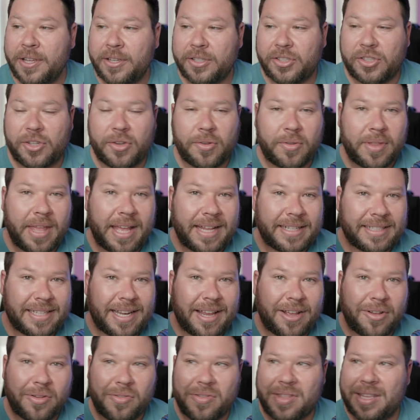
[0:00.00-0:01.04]
So that's
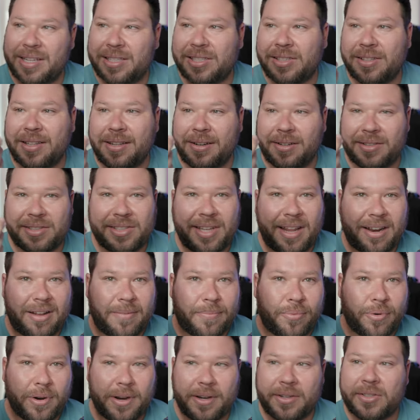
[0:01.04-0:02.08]
how this little
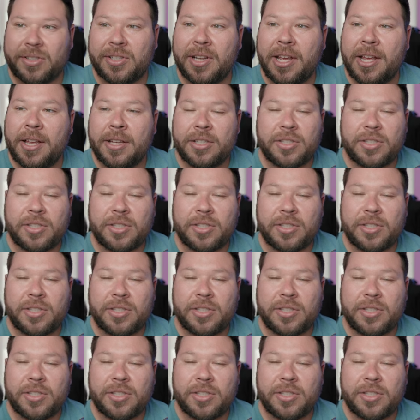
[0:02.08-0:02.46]
setup works.